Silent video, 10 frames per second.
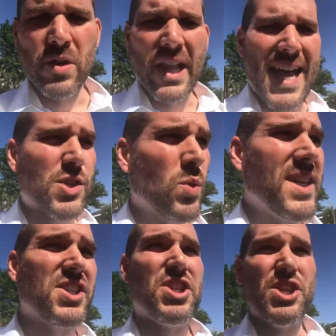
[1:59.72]
The last one
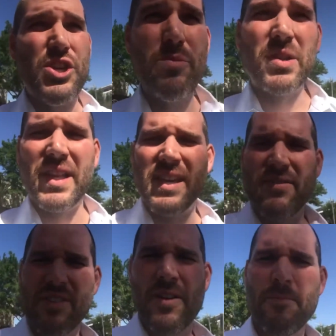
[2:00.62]
is, do you
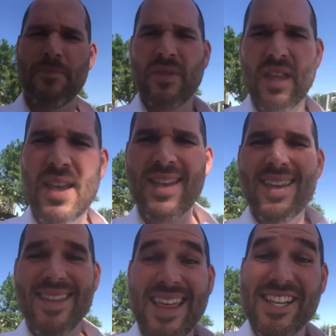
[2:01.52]
believe
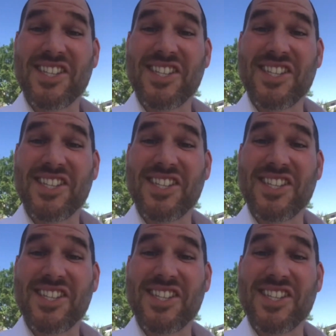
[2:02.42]
that